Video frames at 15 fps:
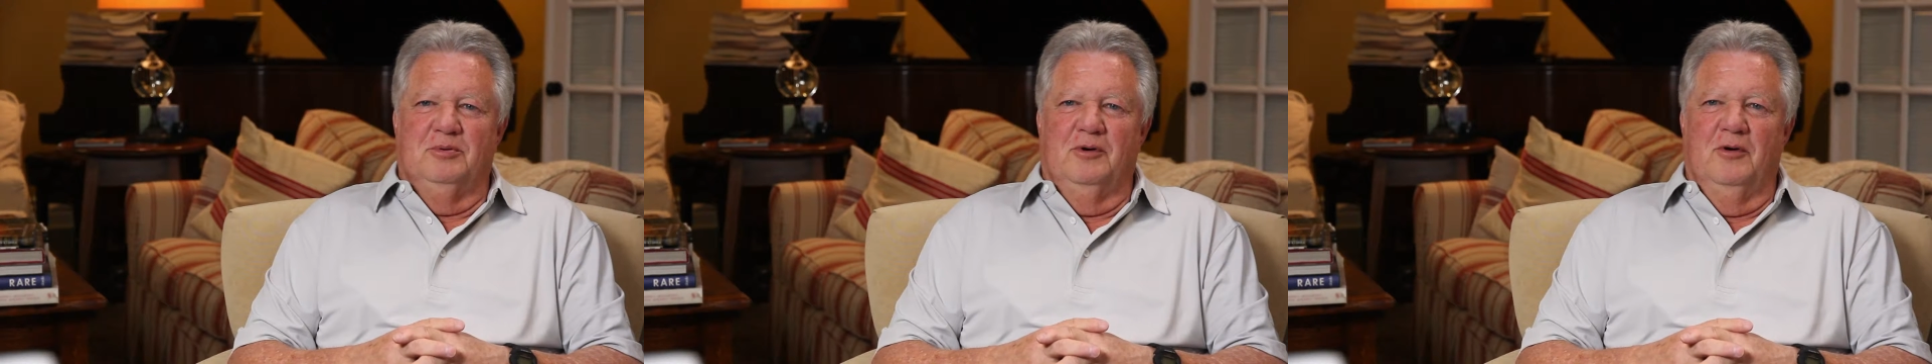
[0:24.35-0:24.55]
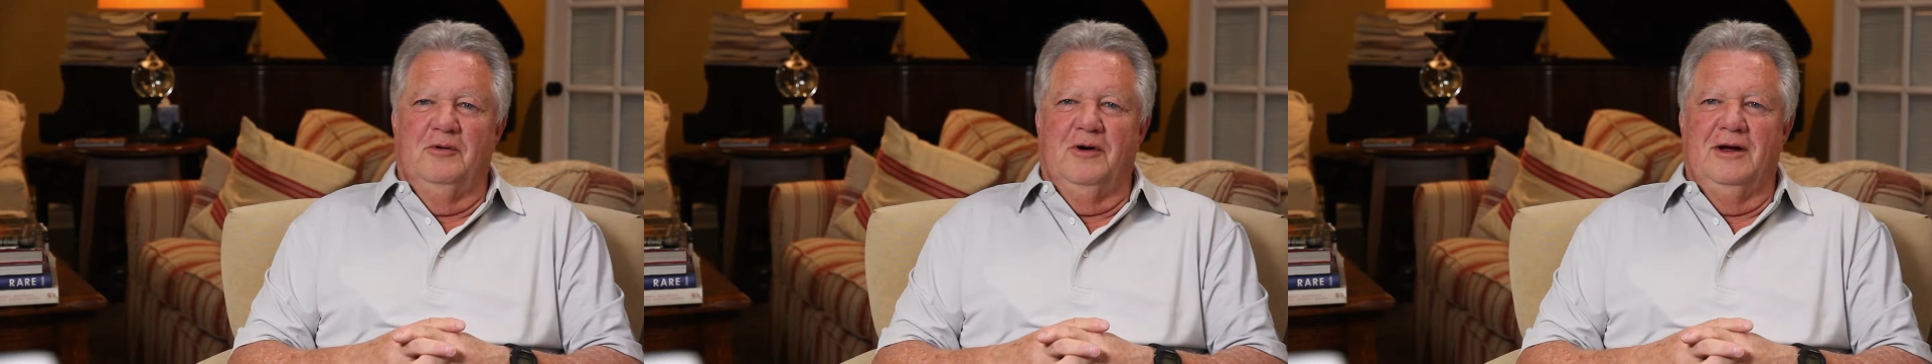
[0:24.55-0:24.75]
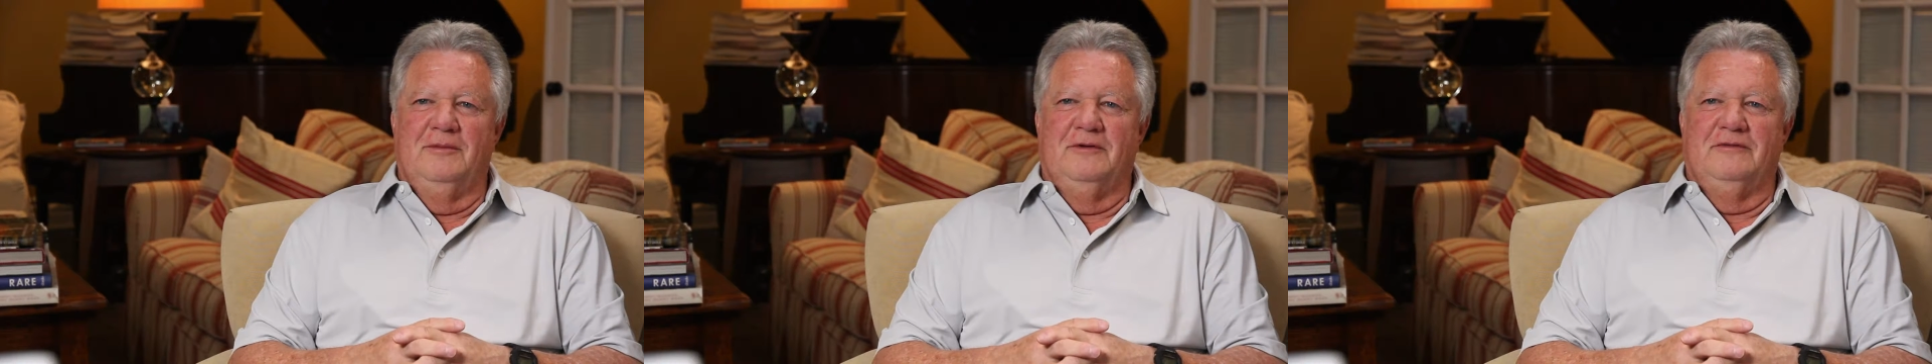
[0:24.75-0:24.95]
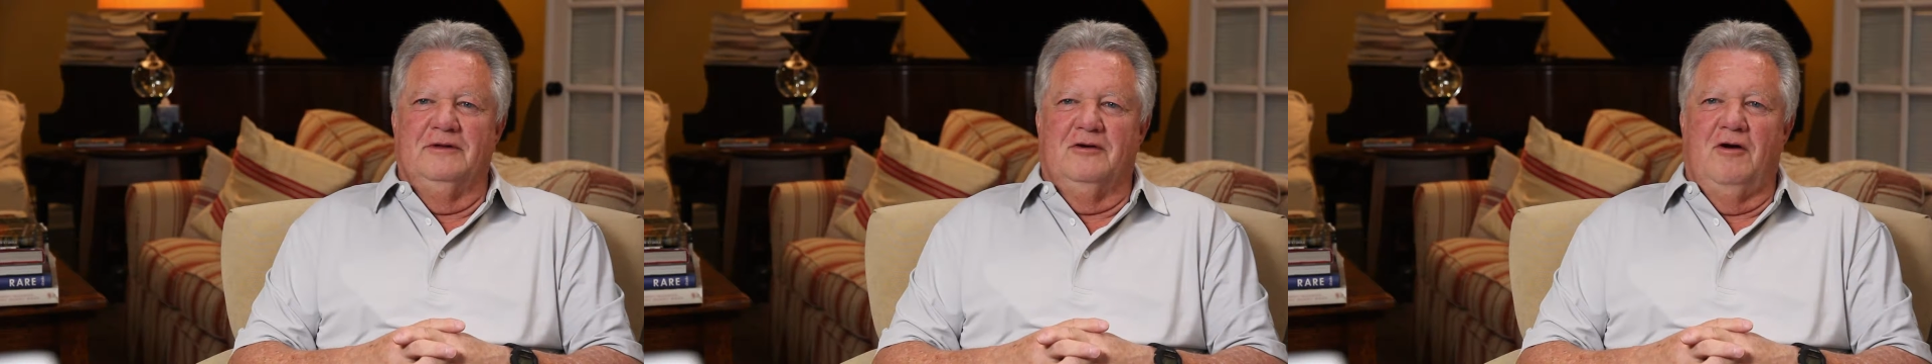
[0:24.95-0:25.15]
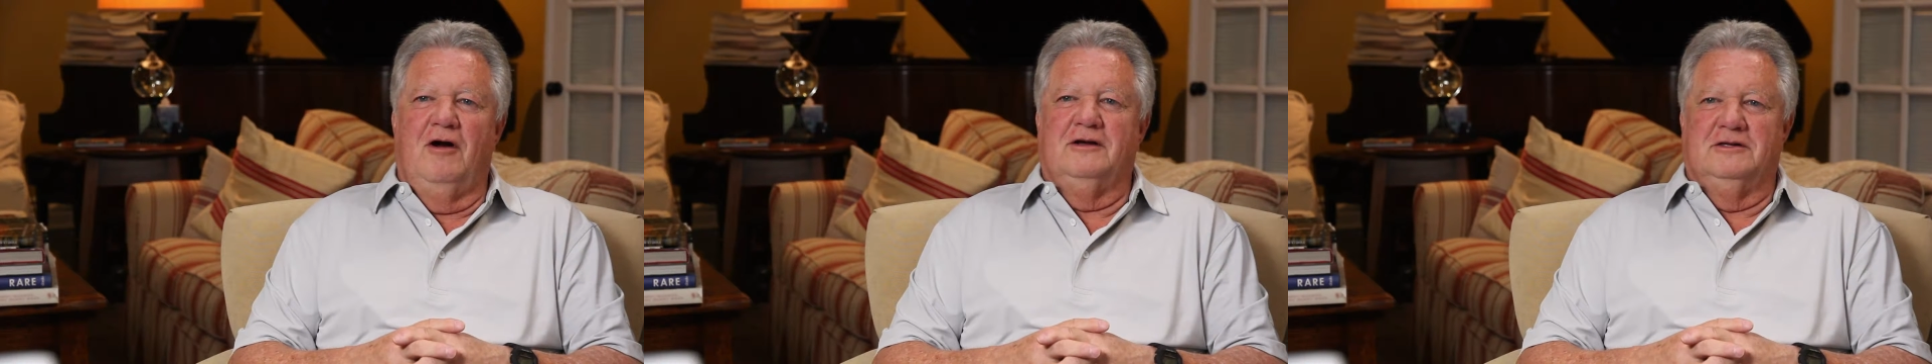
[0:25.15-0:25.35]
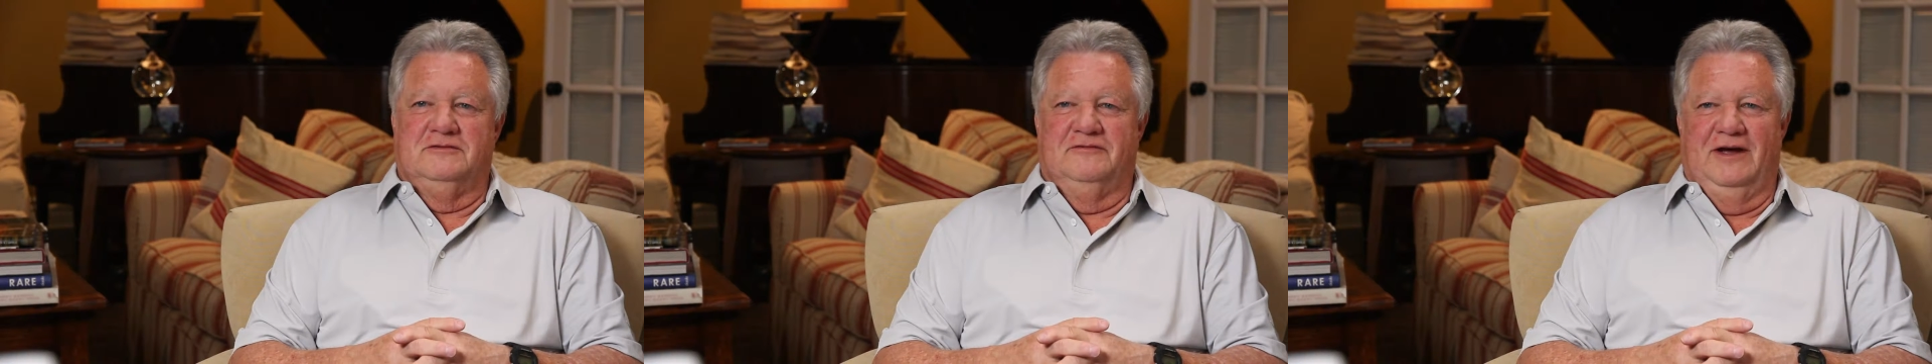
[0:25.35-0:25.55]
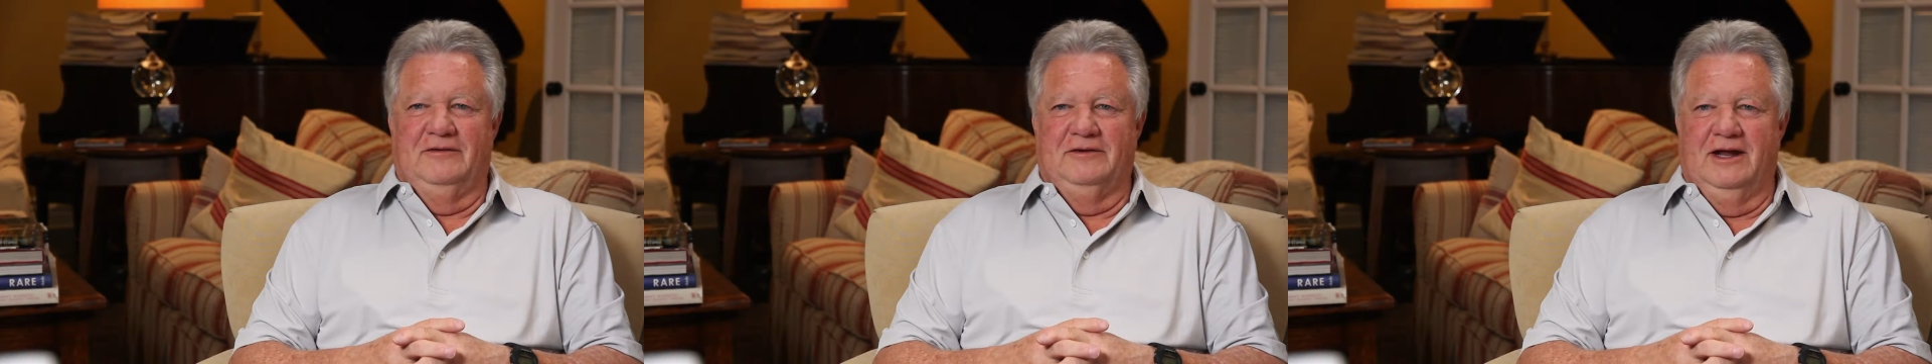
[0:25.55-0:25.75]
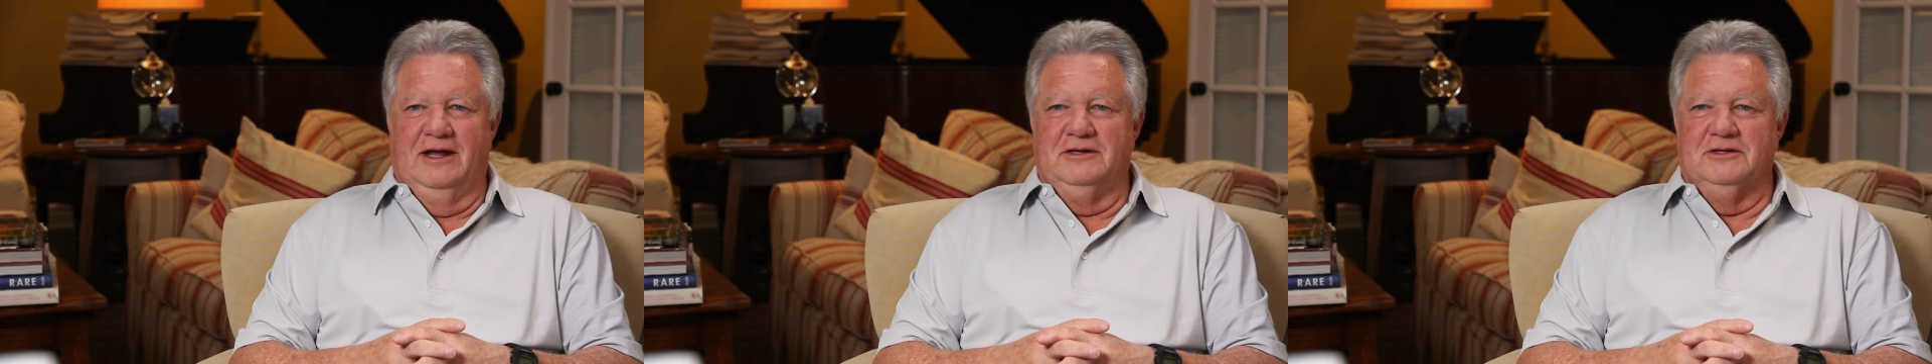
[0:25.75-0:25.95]
program of the Caucus
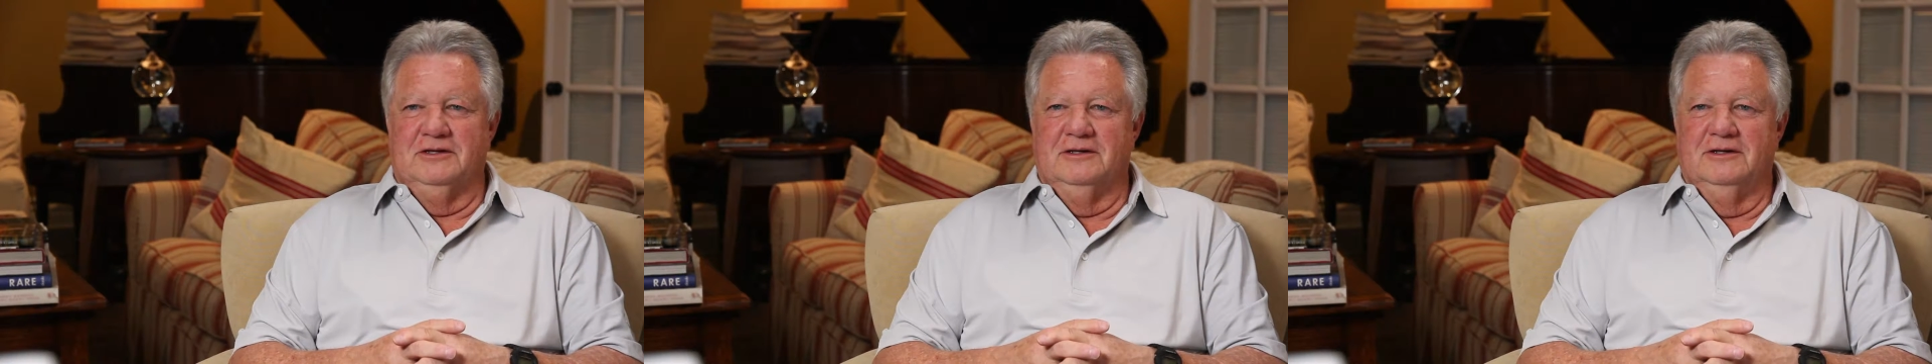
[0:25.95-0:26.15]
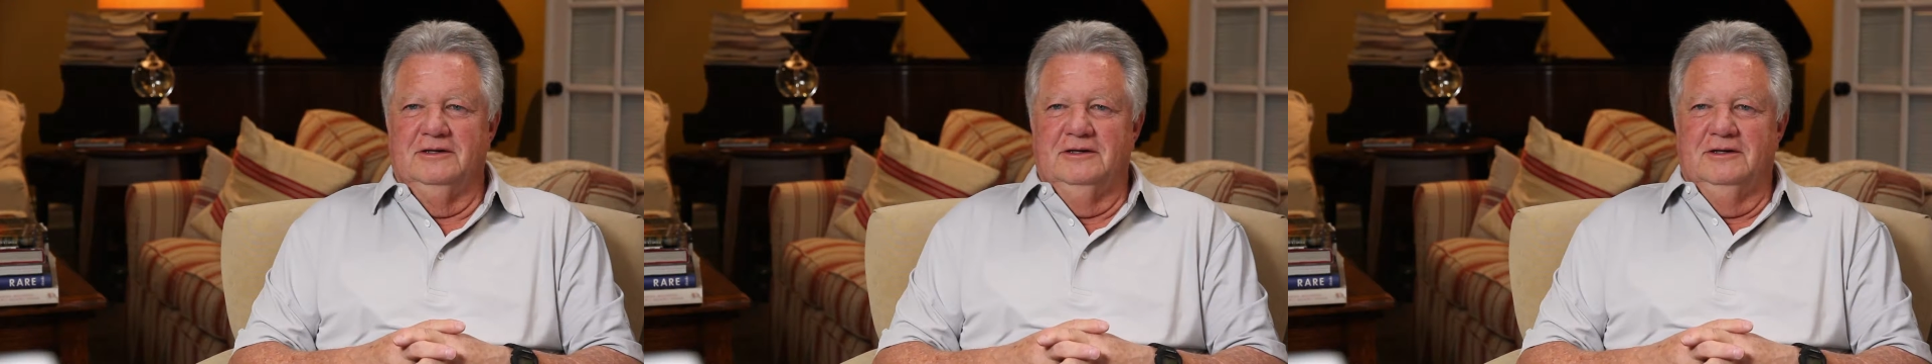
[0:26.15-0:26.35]
Foundation,